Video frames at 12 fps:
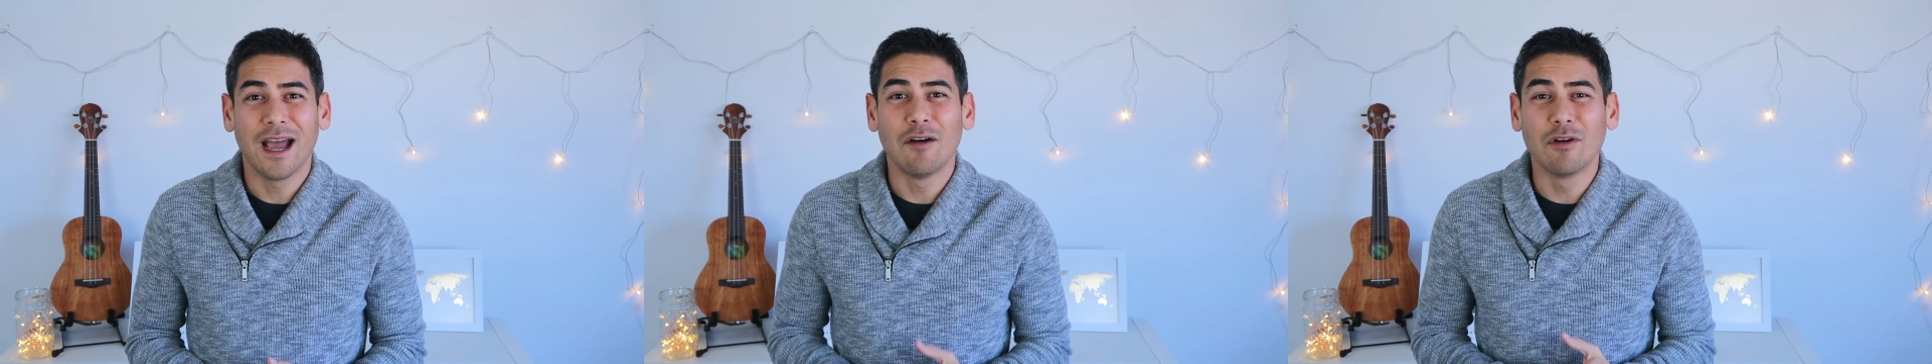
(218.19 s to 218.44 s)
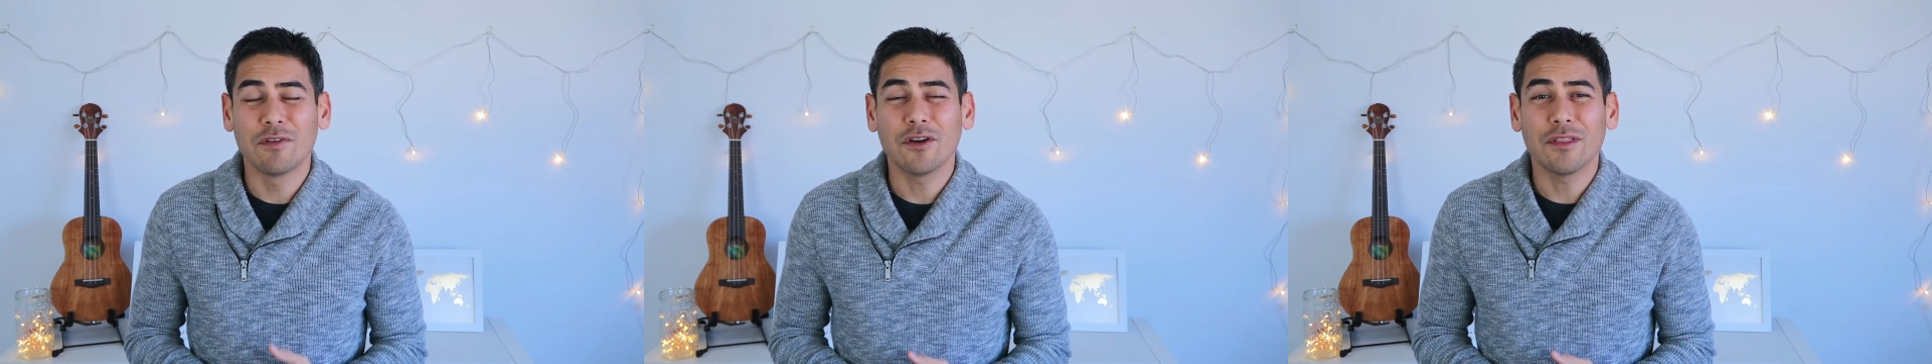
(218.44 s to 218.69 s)

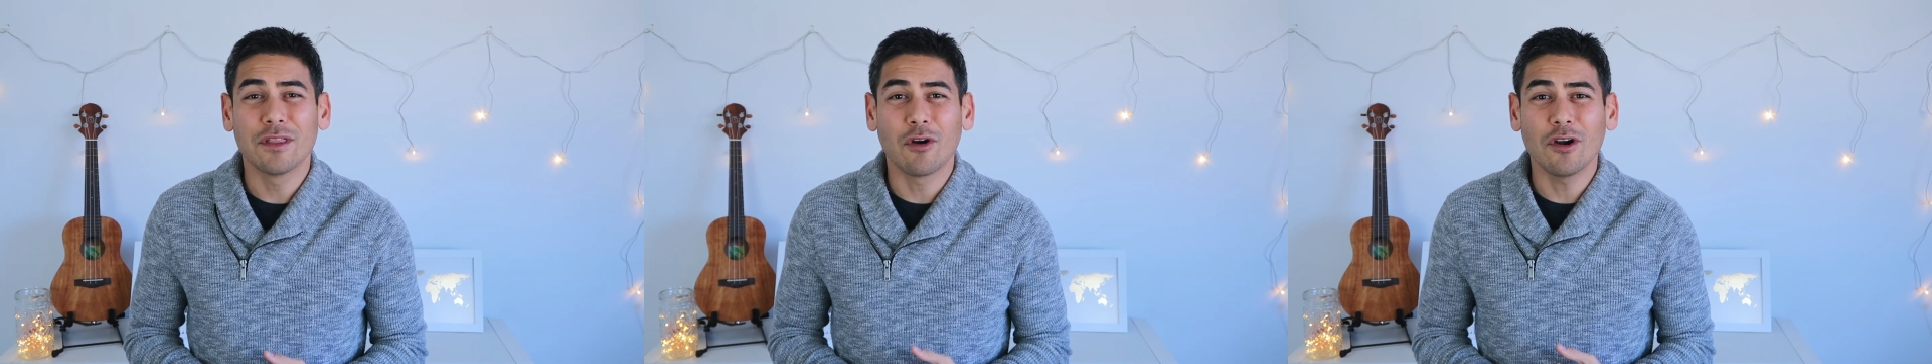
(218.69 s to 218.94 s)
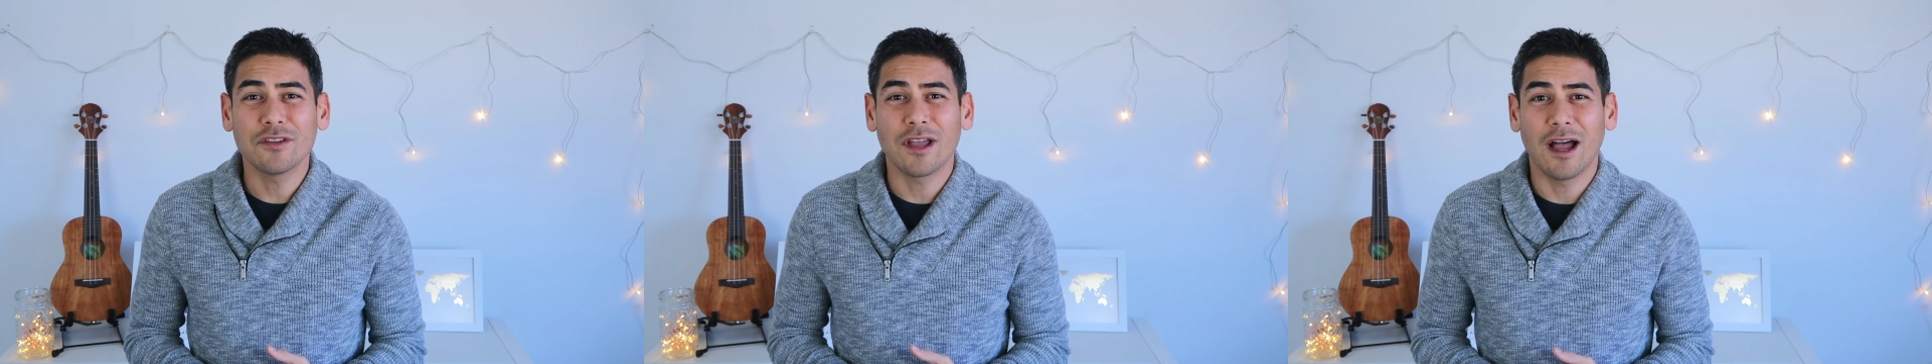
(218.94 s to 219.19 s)
However, there
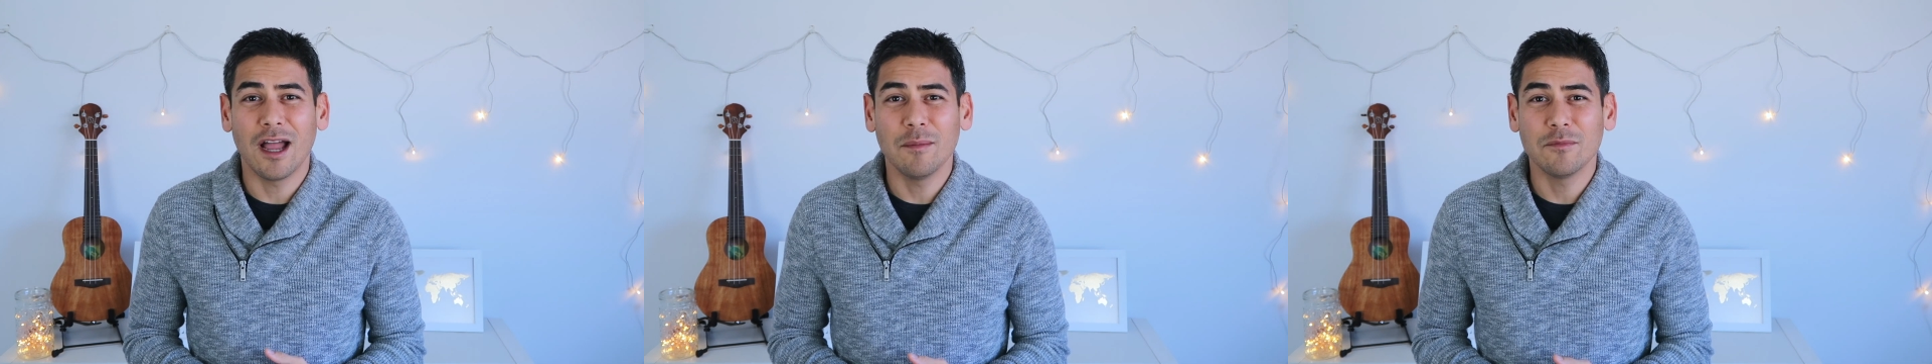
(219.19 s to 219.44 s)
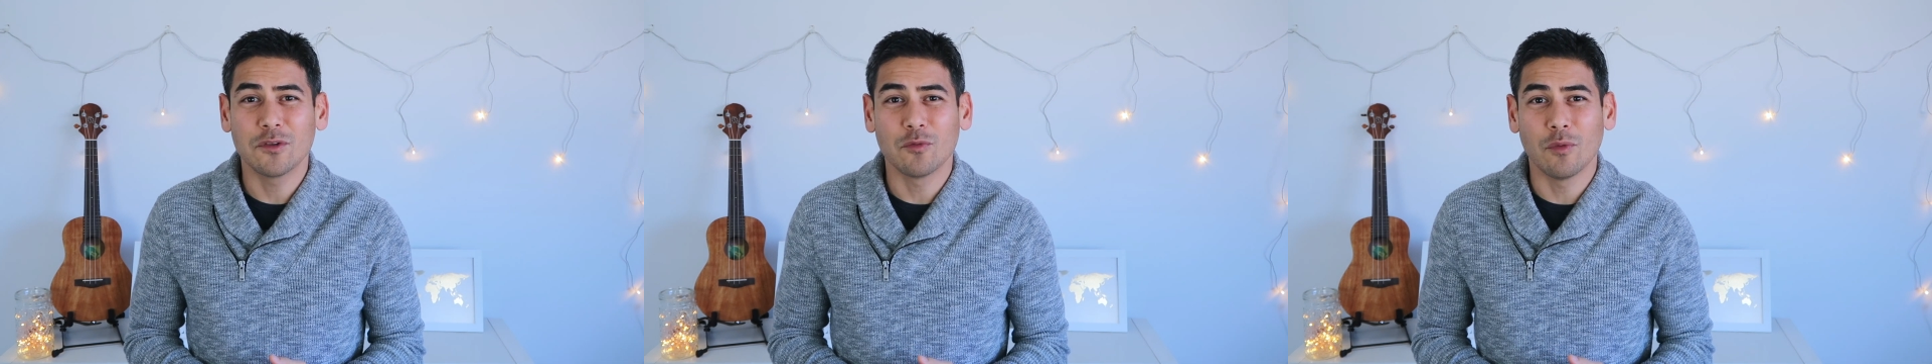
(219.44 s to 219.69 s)
are
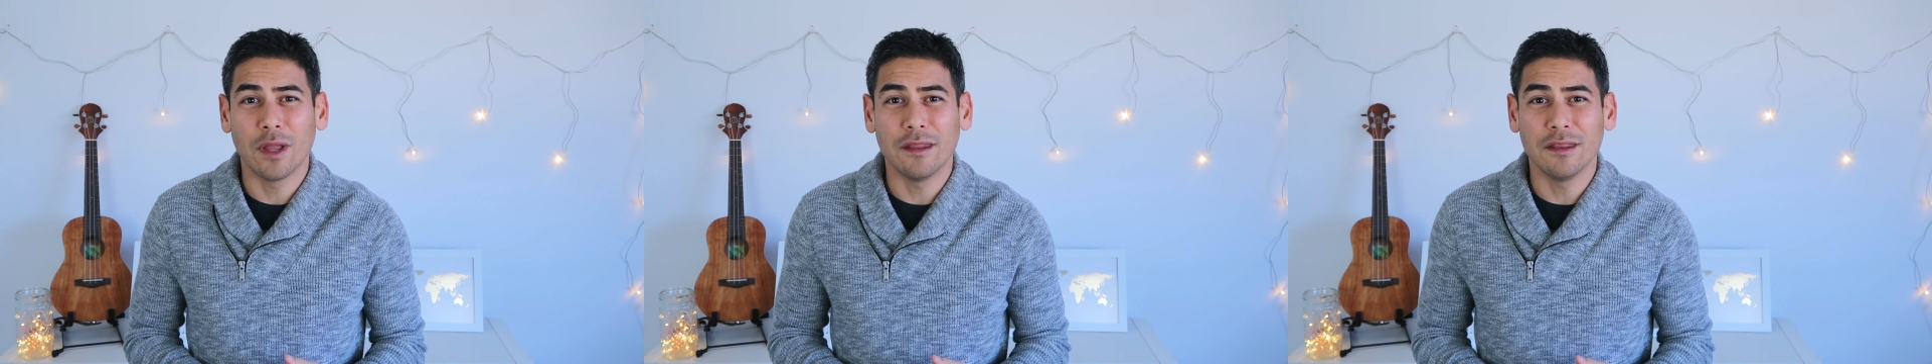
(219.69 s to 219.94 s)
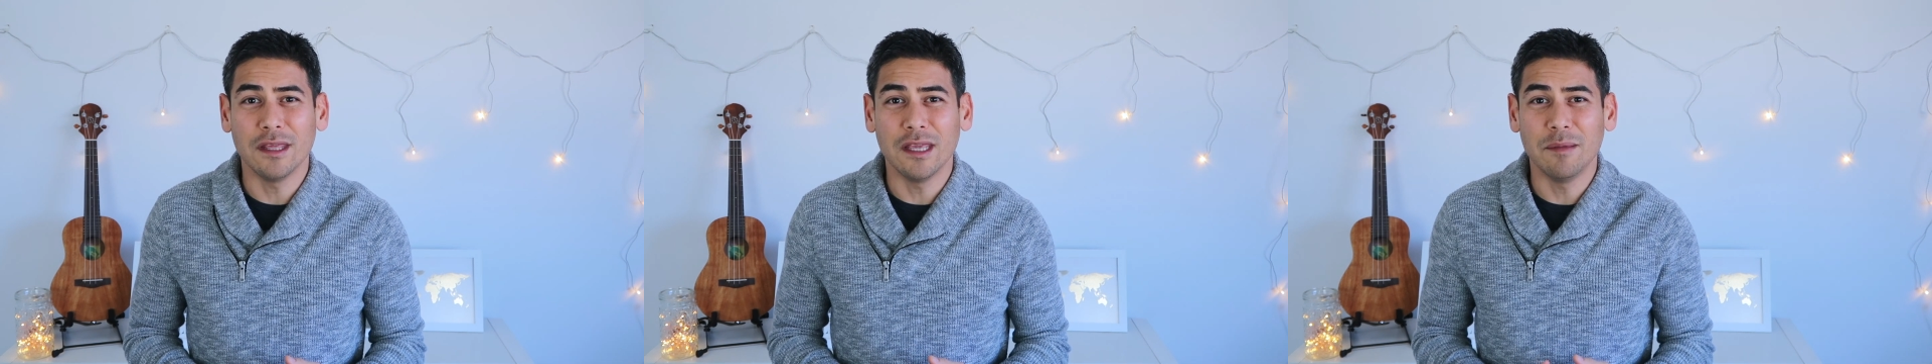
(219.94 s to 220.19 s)
times
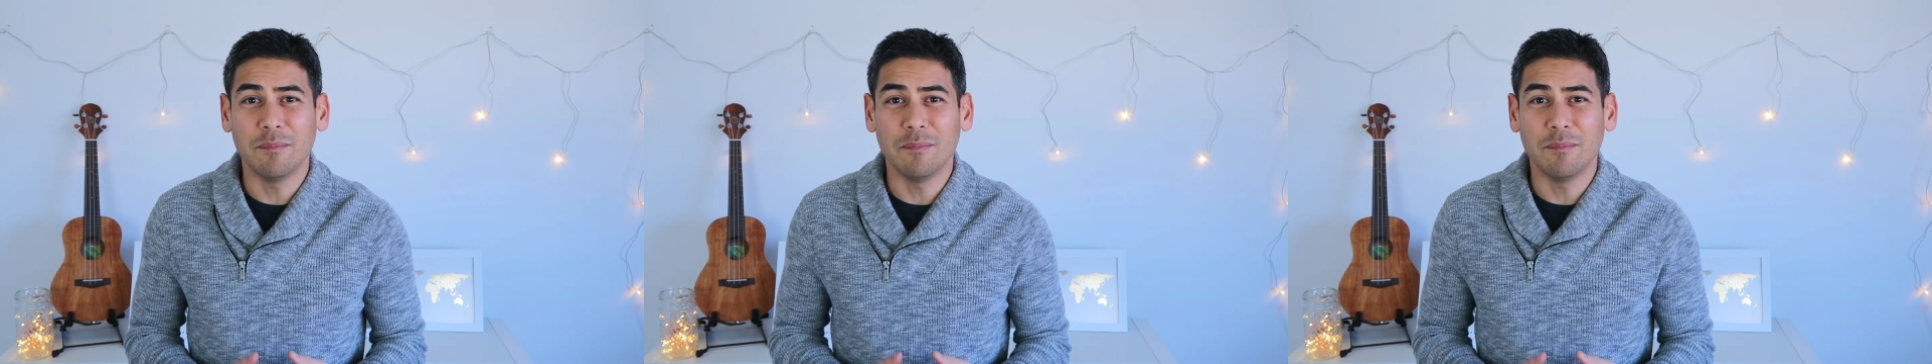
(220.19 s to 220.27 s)
when the